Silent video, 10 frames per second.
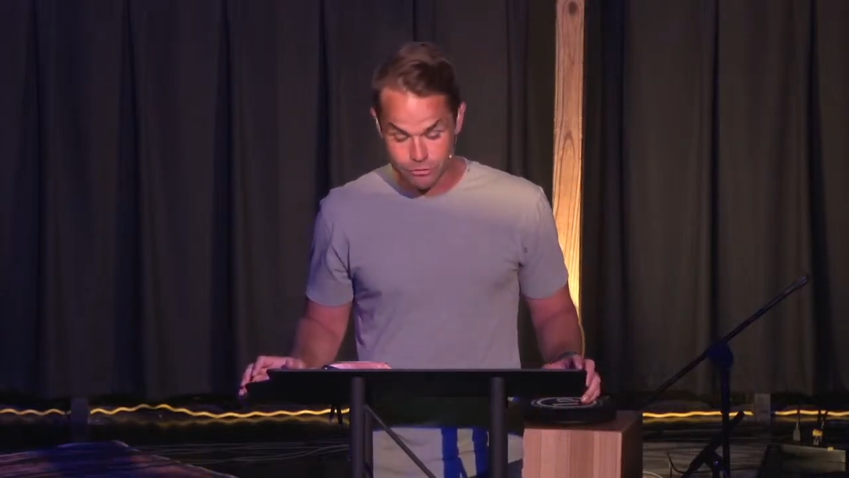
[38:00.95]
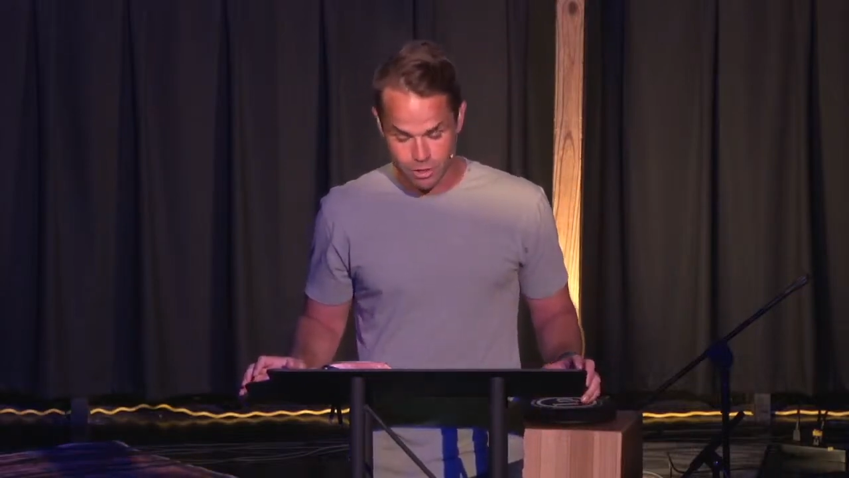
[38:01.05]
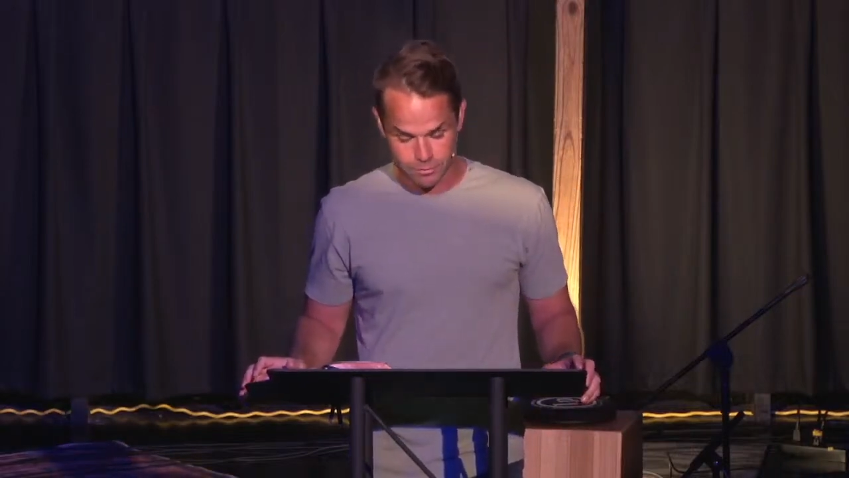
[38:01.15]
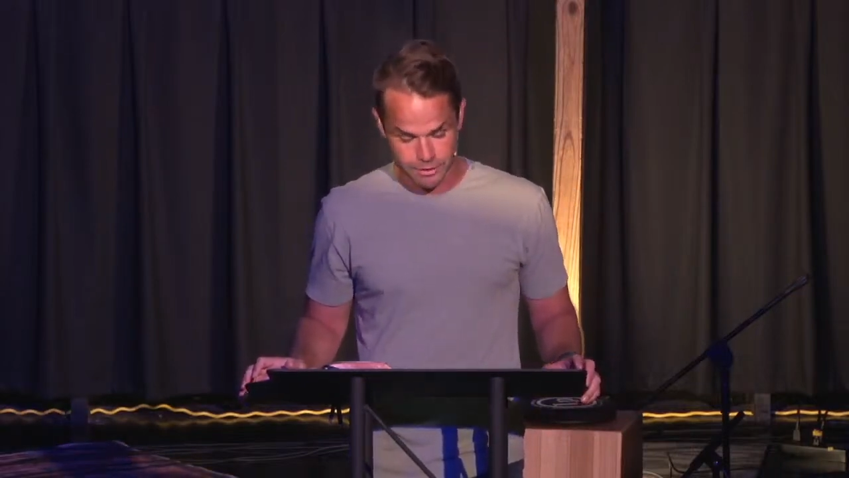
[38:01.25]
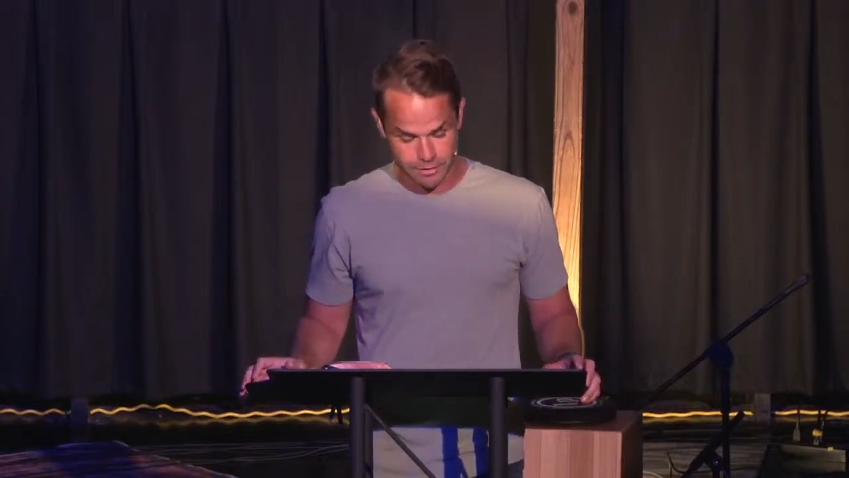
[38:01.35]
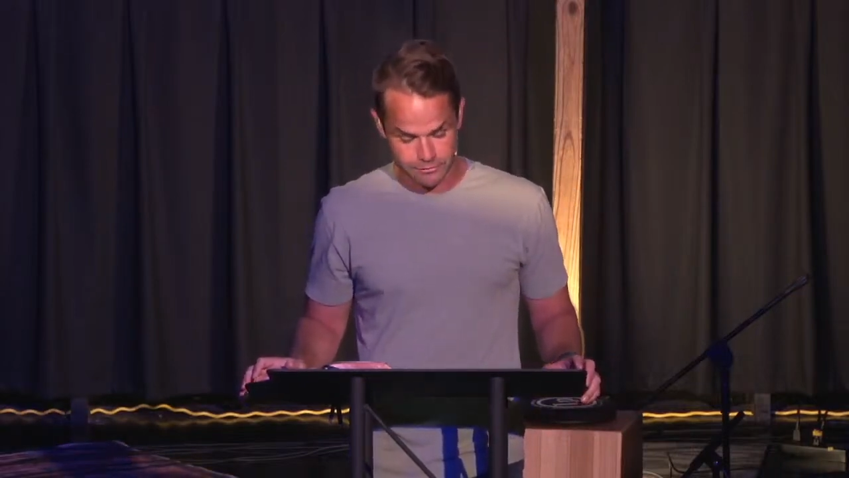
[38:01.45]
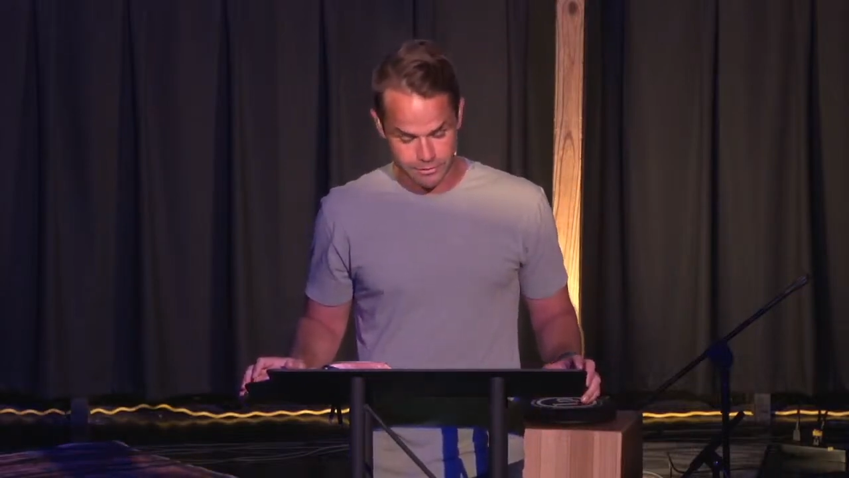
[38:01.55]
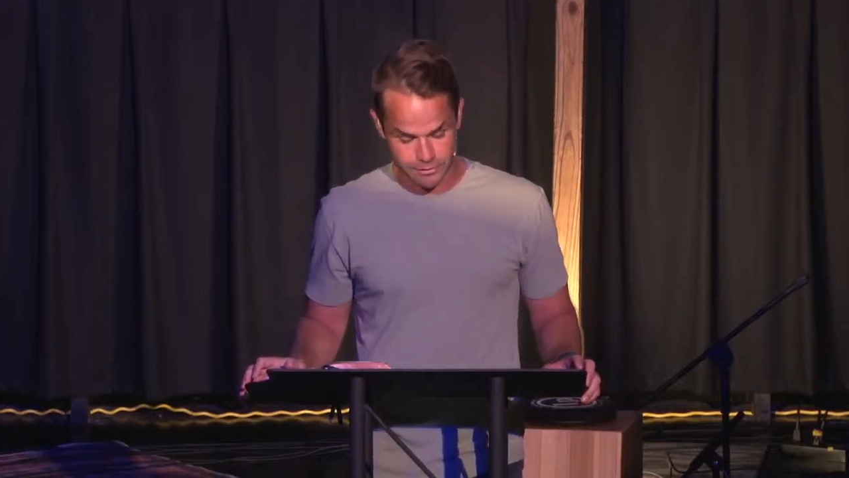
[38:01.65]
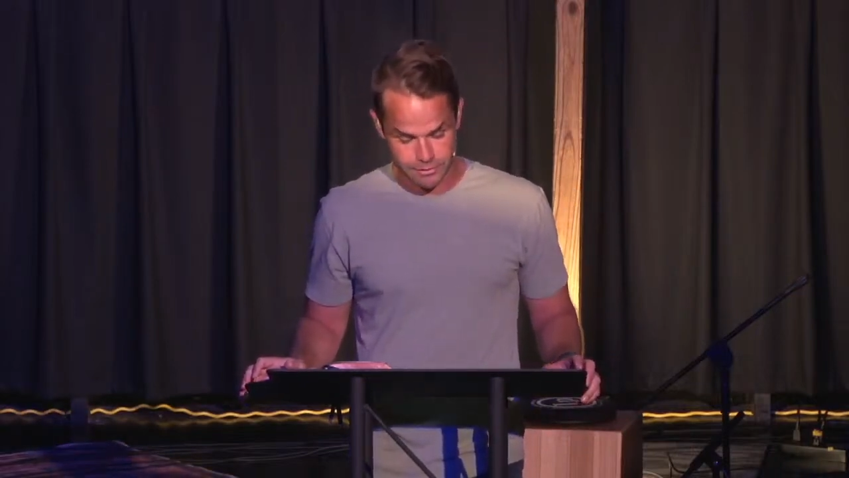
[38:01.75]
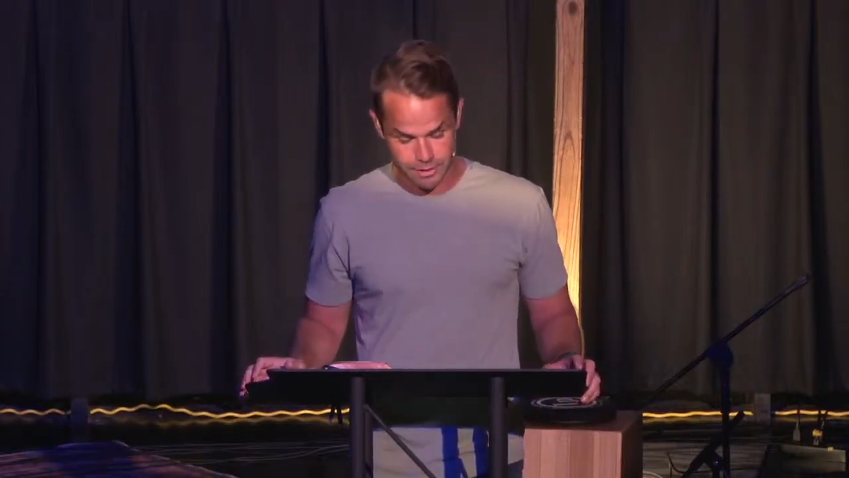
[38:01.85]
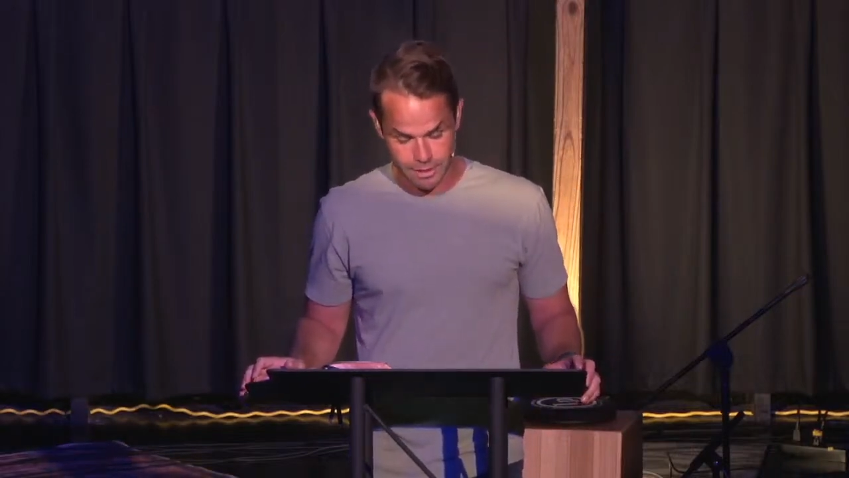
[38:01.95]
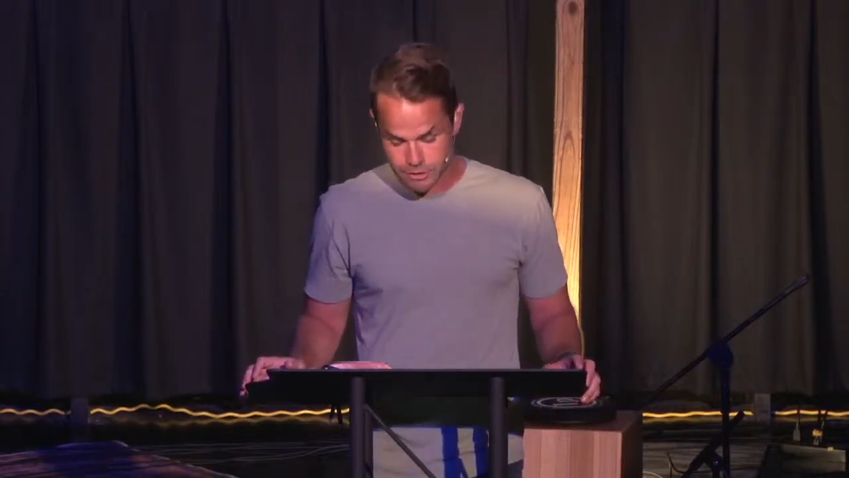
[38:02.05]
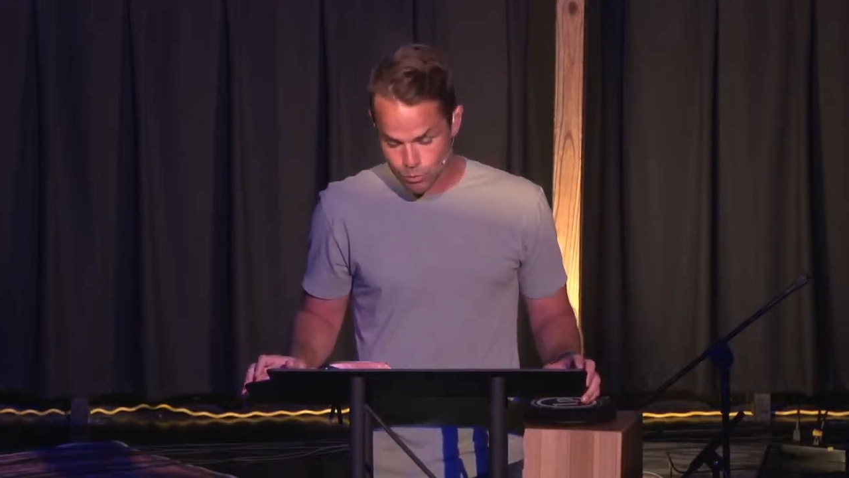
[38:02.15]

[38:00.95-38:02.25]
Roman governors. Each